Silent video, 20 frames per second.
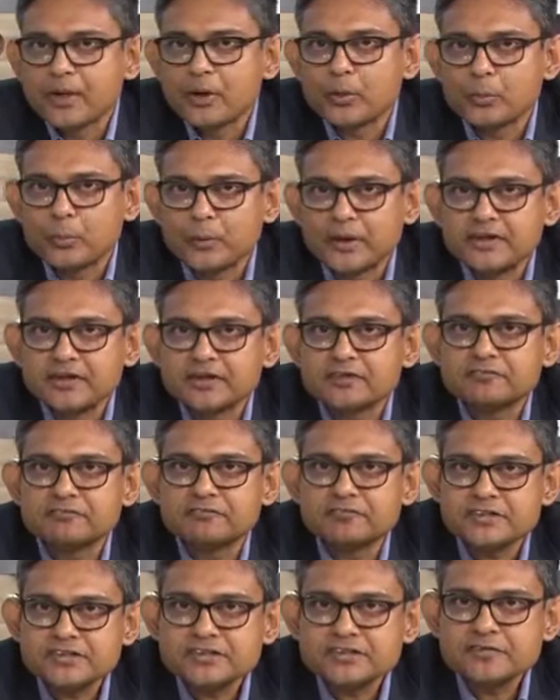when the
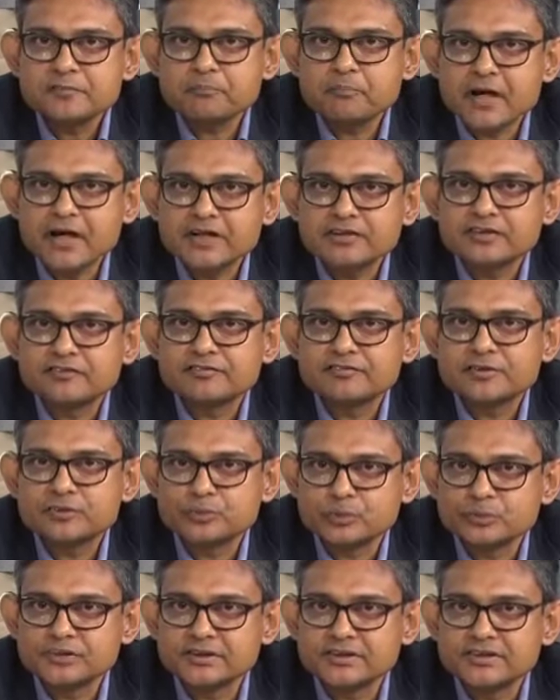first batch of
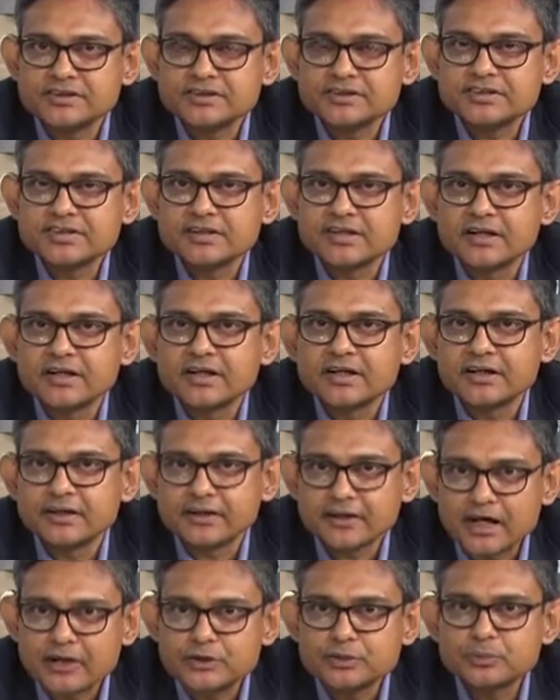students
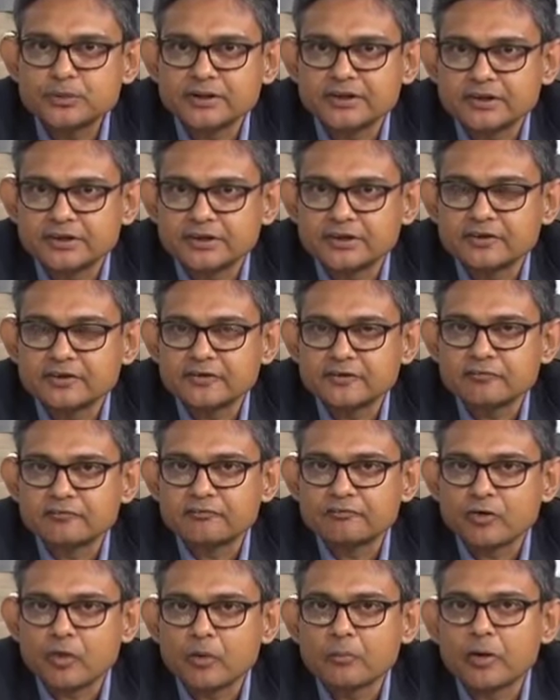graduated
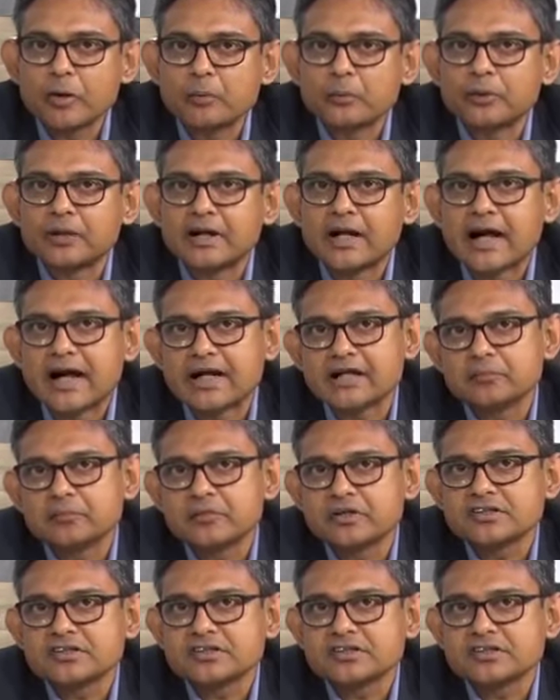from our Adamas